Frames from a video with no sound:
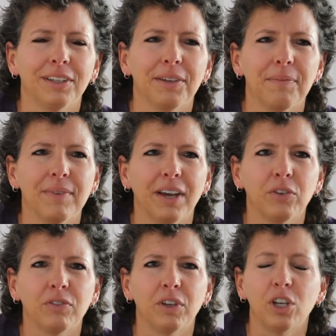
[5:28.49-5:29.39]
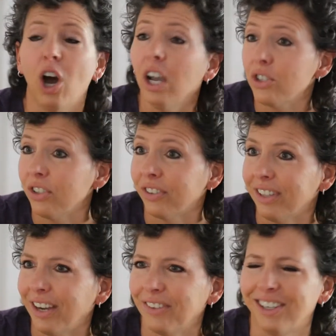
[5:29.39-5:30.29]
I was very cautious
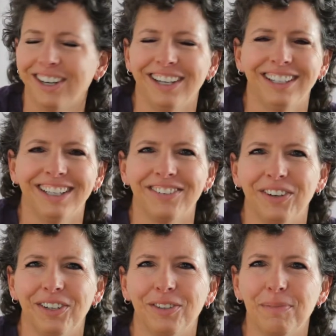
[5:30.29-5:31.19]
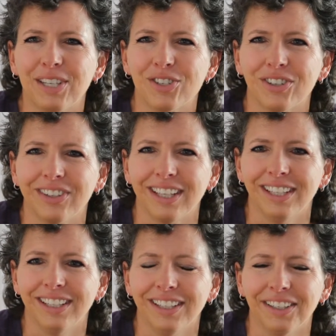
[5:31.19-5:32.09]
in that regard, and I wanted to make sure
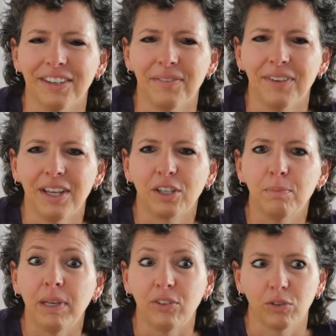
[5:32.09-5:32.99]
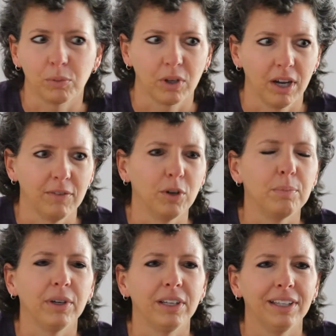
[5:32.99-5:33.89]
that bases were
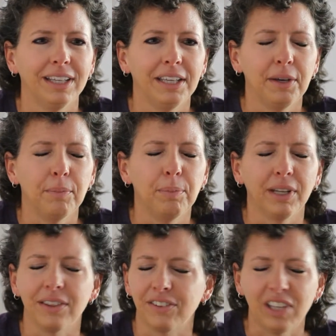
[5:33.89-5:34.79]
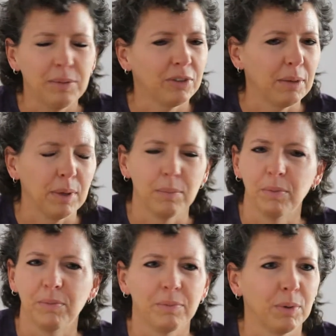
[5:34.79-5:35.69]
covered. But at the same time, I
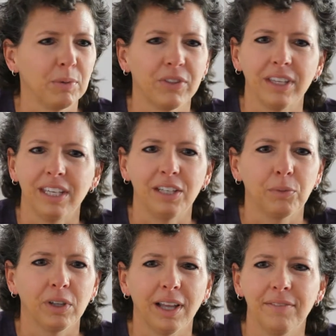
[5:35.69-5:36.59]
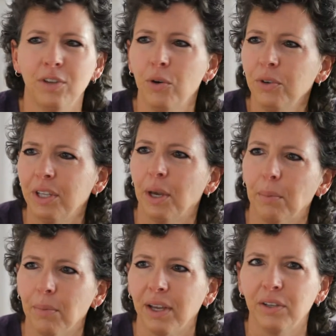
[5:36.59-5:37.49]
remember thinking, well, I've known
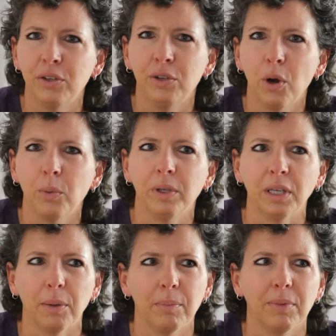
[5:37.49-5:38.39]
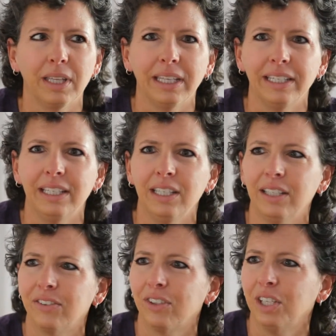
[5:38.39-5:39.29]
him, I know him, and
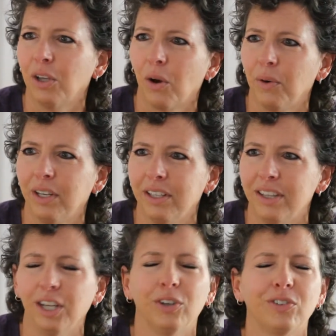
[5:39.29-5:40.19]
isn't he already there?